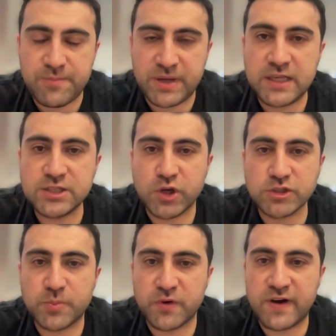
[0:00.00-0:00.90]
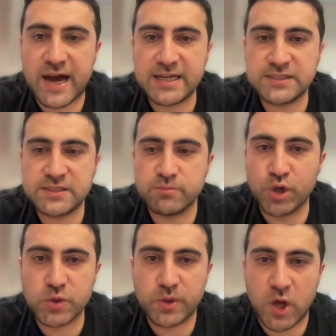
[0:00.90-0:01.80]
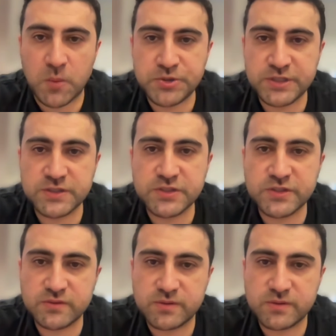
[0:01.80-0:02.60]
Matisse also provides multiple options